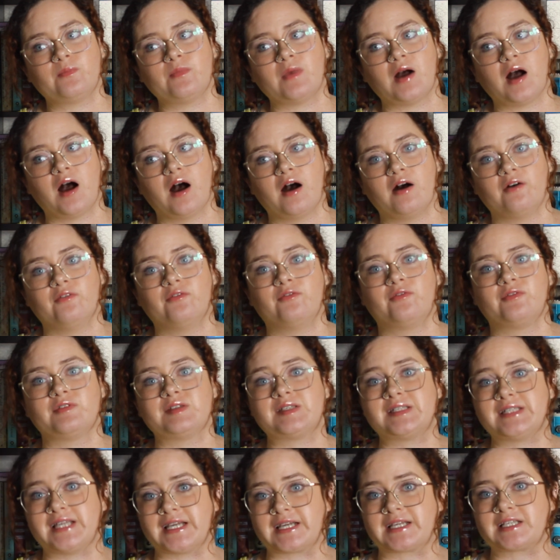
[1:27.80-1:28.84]
of
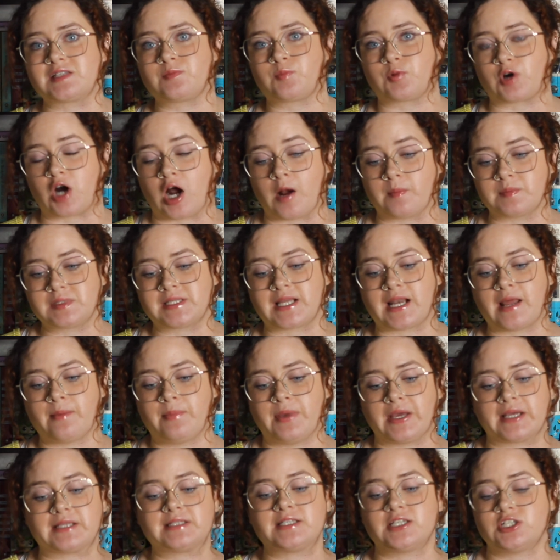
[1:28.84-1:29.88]
6 prompts that I
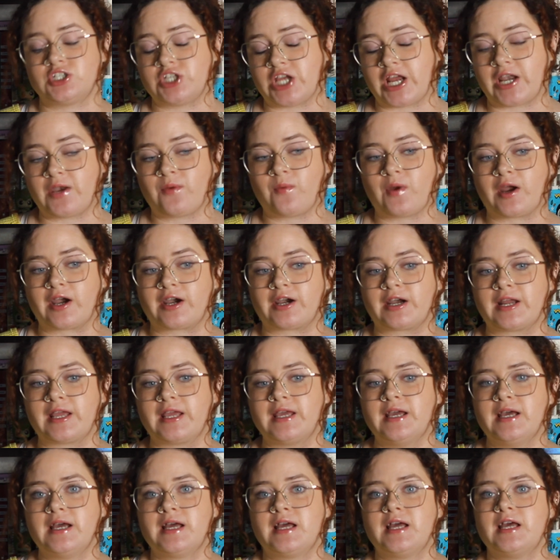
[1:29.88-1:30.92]
picked in January,